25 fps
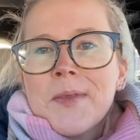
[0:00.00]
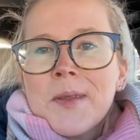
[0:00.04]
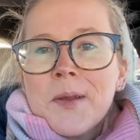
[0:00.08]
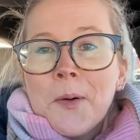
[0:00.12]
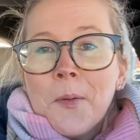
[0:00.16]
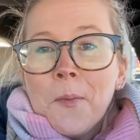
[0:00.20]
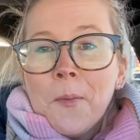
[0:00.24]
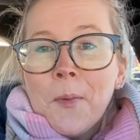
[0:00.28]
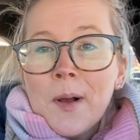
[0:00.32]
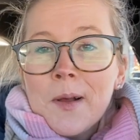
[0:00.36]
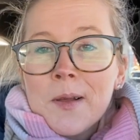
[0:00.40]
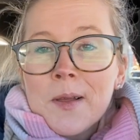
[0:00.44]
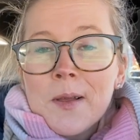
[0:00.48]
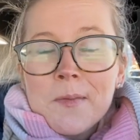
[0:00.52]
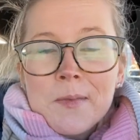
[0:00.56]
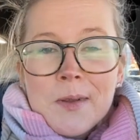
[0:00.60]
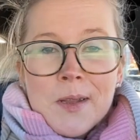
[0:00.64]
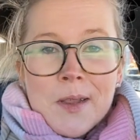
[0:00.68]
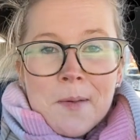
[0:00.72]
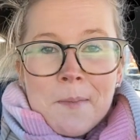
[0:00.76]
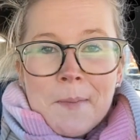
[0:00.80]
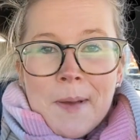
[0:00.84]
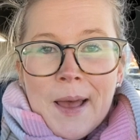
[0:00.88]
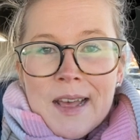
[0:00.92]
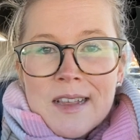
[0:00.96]
welcome
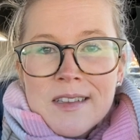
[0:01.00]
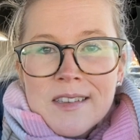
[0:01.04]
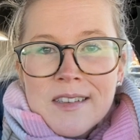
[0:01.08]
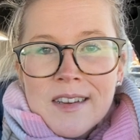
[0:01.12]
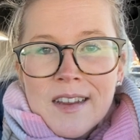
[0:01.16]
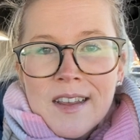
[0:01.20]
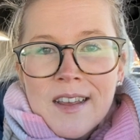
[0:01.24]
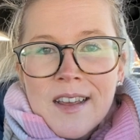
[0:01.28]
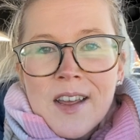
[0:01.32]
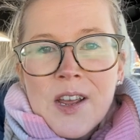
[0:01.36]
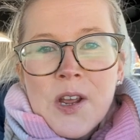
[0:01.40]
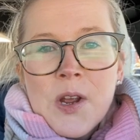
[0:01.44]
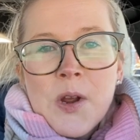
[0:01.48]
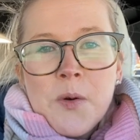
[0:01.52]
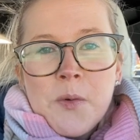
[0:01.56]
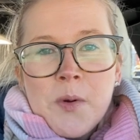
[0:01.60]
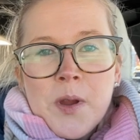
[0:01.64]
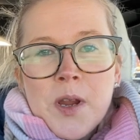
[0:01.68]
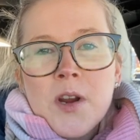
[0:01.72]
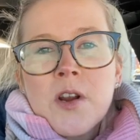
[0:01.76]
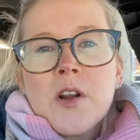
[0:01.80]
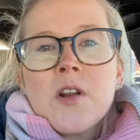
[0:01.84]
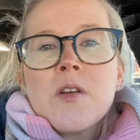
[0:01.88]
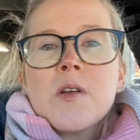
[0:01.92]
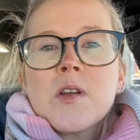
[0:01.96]
to the Mazda.
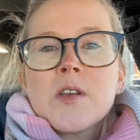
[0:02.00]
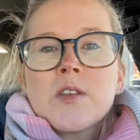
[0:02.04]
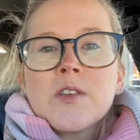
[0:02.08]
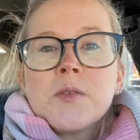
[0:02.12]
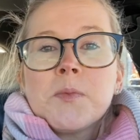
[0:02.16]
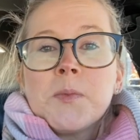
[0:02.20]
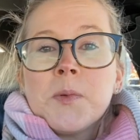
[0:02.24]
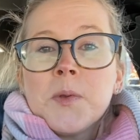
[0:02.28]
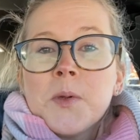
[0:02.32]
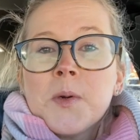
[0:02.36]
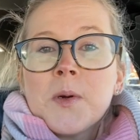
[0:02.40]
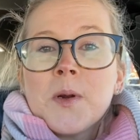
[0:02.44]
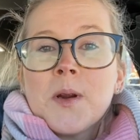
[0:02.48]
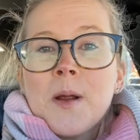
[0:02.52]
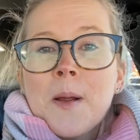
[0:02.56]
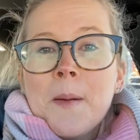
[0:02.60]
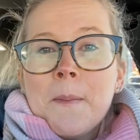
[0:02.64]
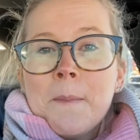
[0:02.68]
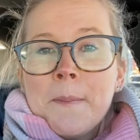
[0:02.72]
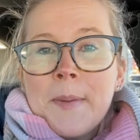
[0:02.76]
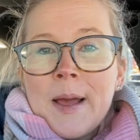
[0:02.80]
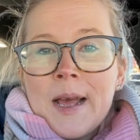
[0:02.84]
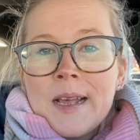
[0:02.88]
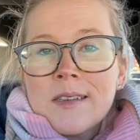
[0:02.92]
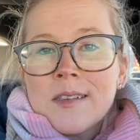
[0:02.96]
We are going to explore
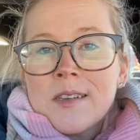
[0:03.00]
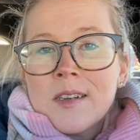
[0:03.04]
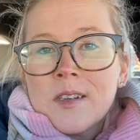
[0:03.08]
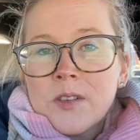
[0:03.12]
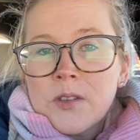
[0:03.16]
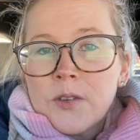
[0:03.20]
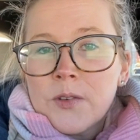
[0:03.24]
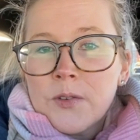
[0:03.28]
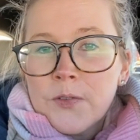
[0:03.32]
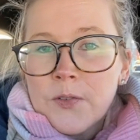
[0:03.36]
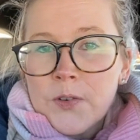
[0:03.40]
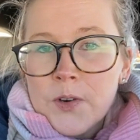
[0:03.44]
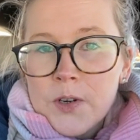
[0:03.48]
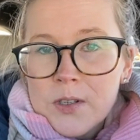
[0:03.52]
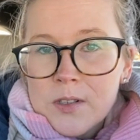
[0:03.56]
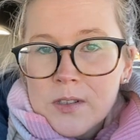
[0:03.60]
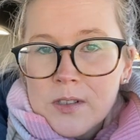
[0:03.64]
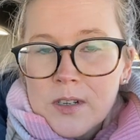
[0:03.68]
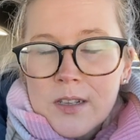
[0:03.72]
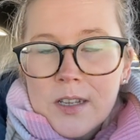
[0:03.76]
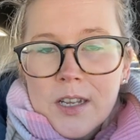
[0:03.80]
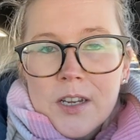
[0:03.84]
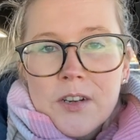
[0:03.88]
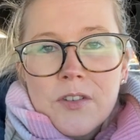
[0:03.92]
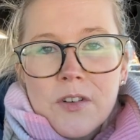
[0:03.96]
Mazda's
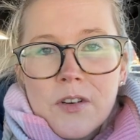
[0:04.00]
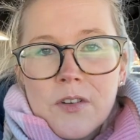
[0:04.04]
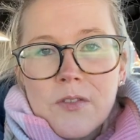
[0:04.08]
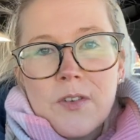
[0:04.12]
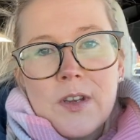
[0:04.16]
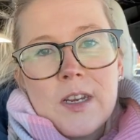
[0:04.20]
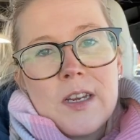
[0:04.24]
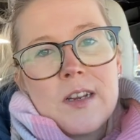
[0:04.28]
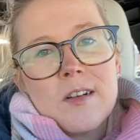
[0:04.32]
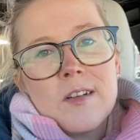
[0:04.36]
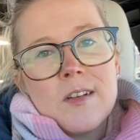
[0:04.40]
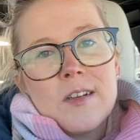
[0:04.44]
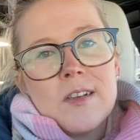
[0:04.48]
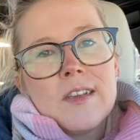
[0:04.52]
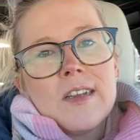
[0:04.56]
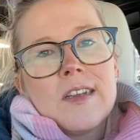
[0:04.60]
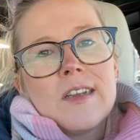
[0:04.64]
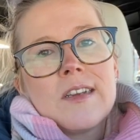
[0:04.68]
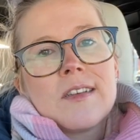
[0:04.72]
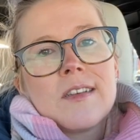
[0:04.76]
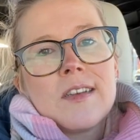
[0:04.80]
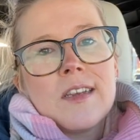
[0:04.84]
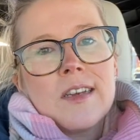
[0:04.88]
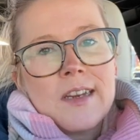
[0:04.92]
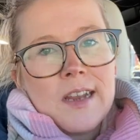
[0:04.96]
first electric vehicle
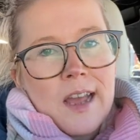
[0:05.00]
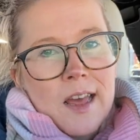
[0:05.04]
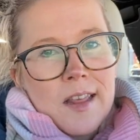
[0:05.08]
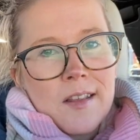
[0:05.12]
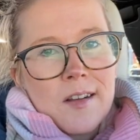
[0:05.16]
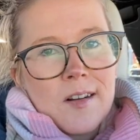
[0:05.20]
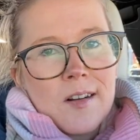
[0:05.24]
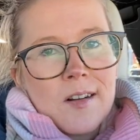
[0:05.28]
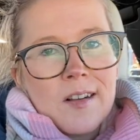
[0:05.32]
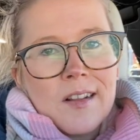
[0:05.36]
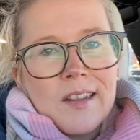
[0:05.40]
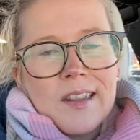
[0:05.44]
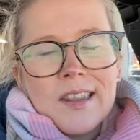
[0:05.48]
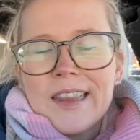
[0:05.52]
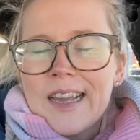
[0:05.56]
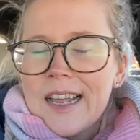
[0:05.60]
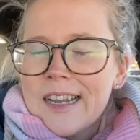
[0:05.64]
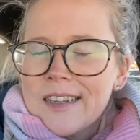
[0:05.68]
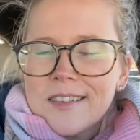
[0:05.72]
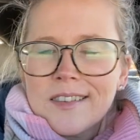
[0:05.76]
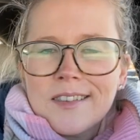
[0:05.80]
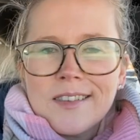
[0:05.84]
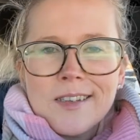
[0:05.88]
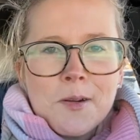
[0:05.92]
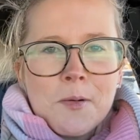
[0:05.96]
together.
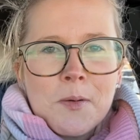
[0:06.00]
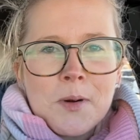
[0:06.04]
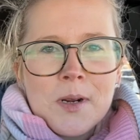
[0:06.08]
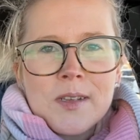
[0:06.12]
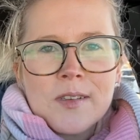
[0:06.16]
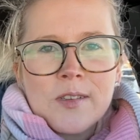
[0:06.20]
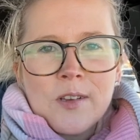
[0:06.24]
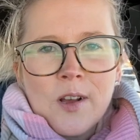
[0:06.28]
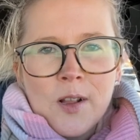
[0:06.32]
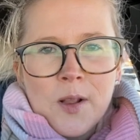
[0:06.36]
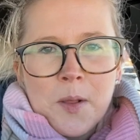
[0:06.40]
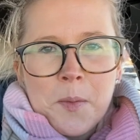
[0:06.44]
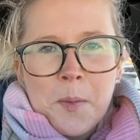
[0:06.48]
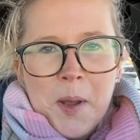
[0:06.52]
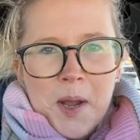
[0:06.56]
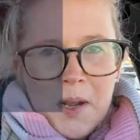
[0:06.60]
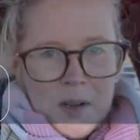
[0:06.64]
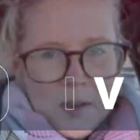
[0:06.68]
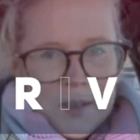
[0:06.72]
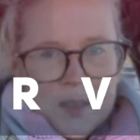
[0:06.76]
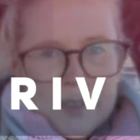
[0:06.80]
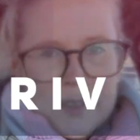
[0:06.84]
Let's see what it's all about.